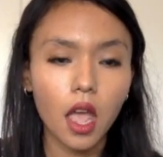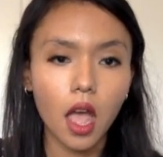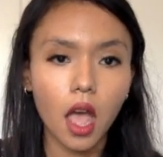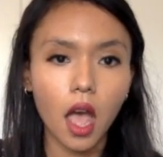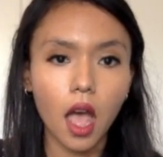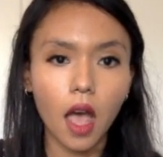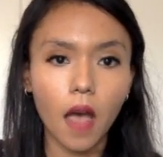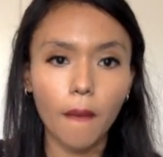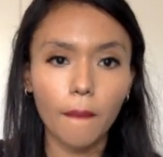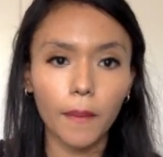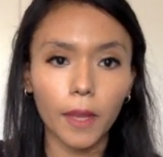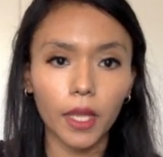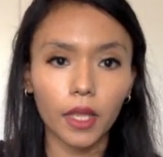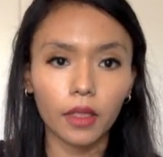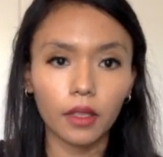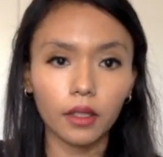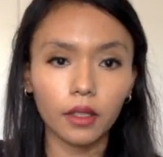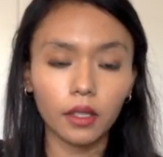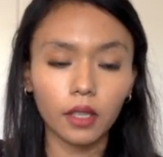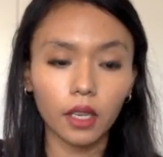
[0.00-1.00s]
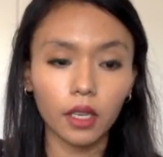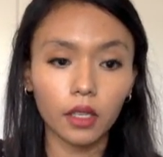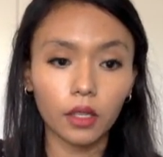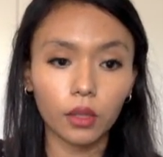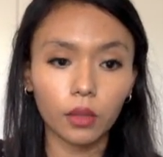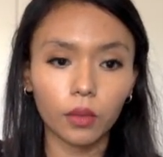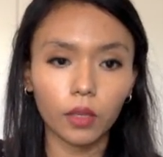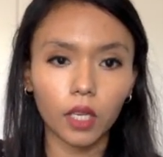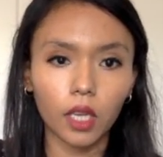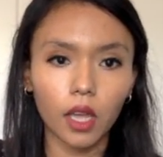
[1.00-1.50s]
um, in this case
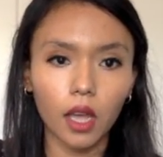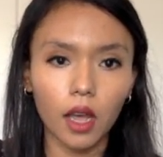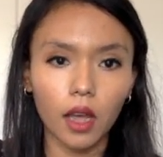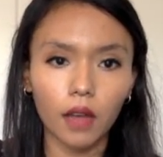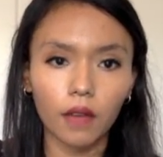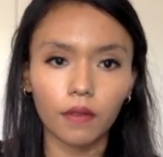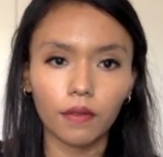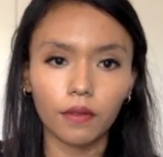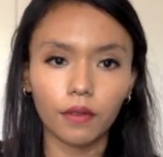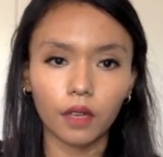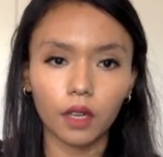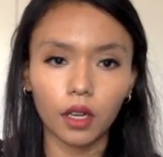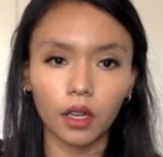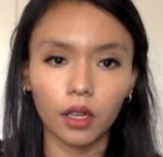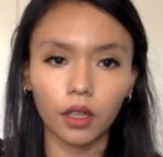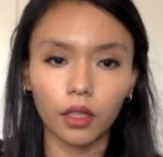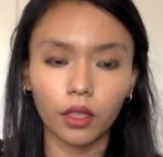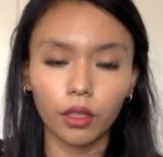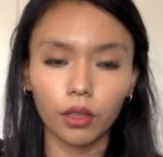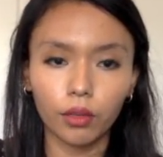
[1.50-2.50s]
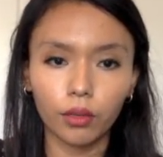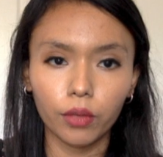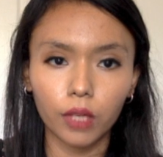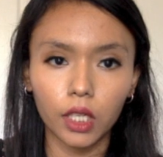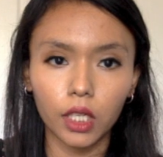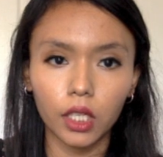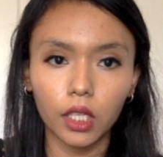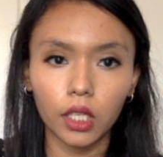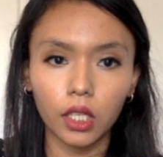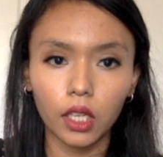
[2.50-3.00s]
we have uh,
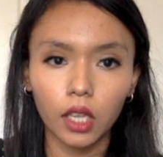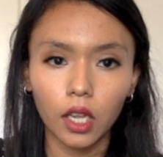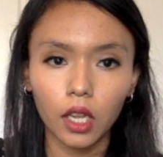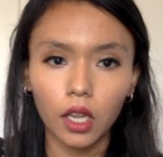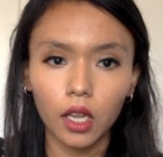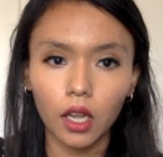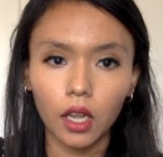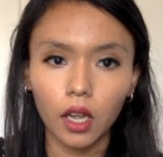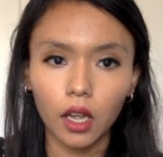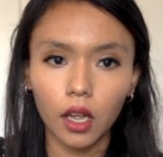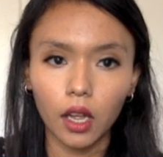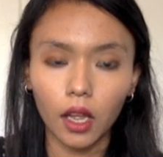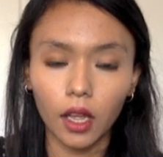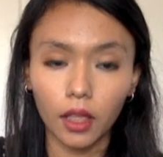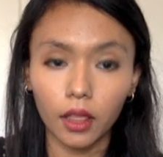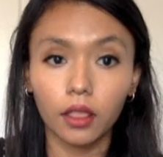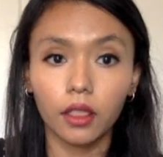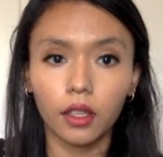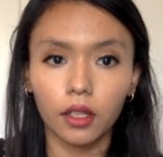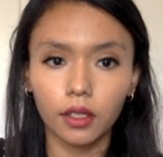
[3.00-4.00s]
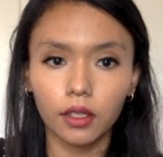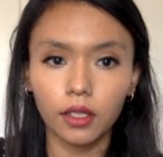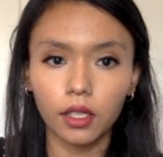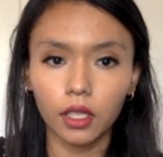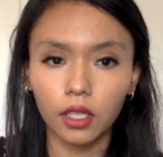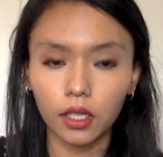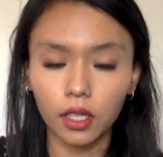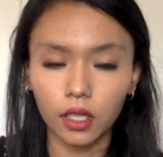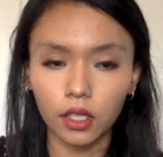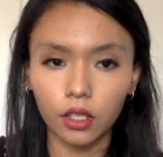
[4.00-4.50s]
three, at this
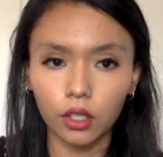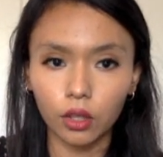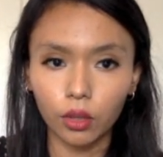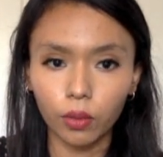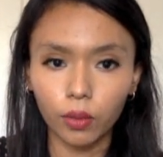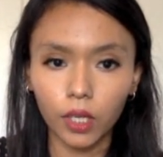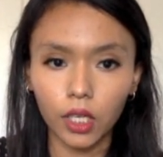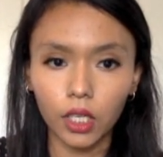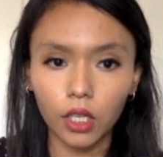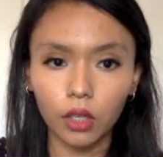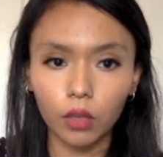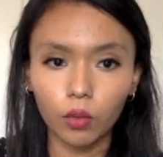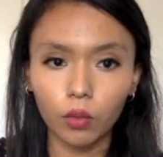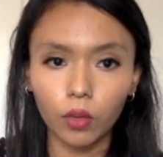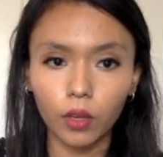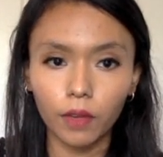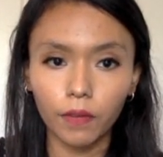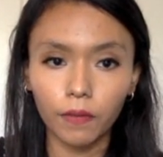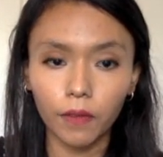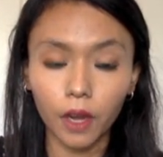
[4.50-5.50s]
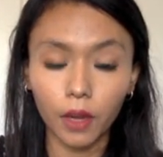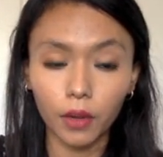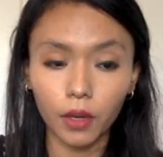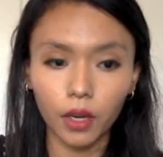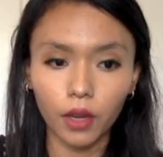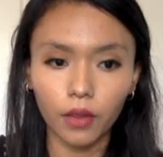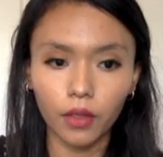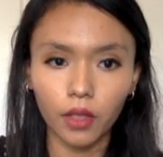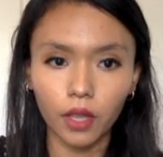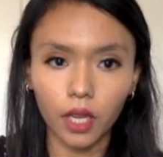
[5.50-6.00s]
index three, we found
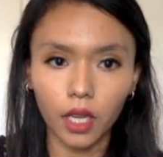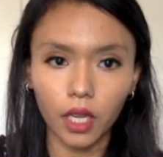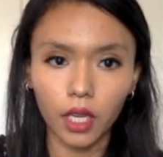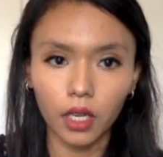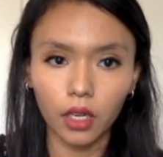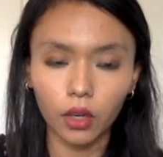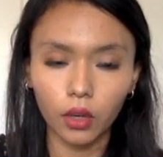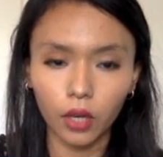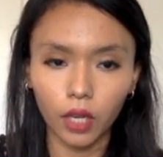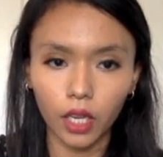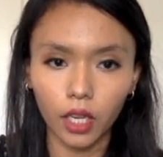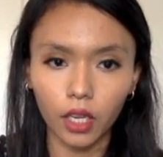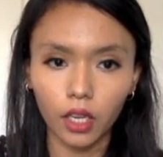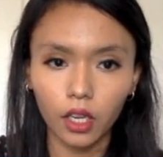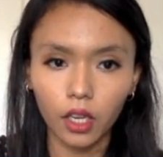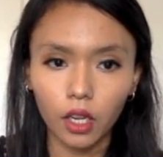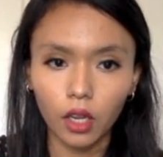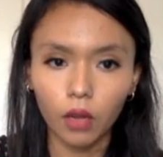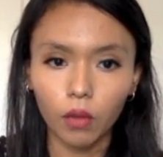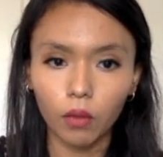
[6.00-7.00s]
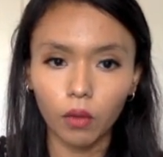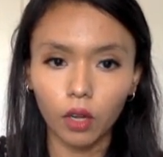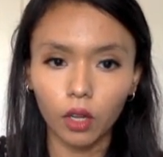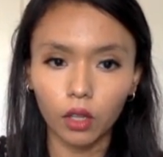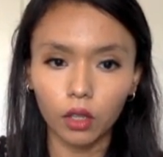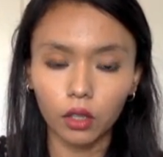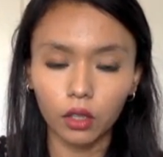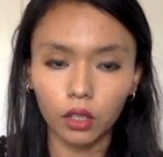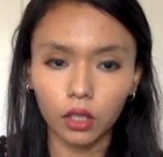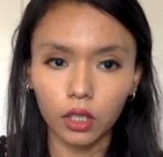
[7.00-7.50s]
out that, okay,
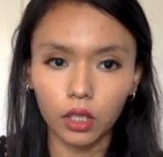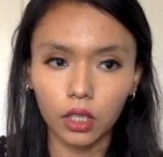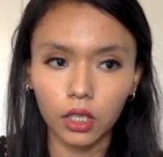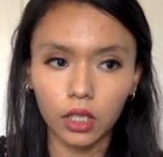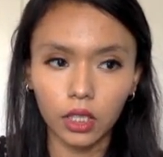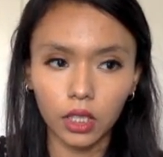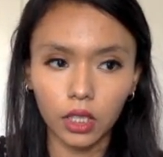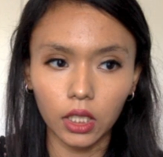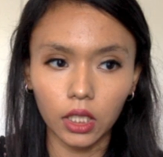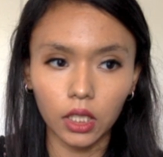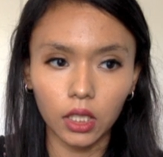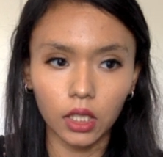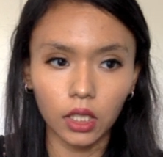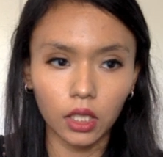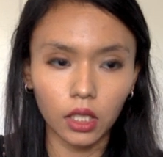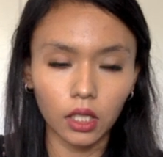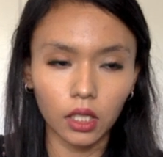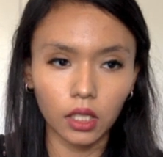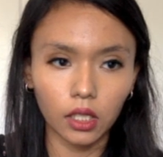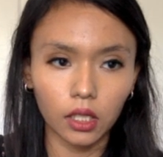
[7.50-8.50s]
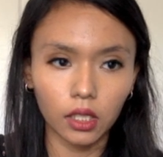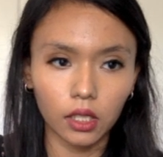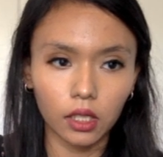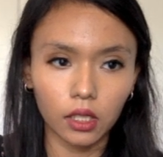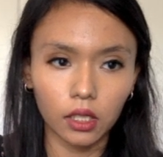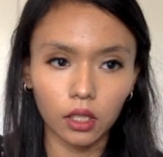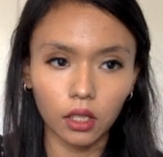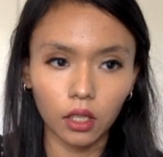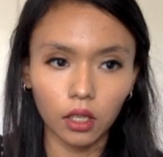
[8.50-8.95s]
well, D is,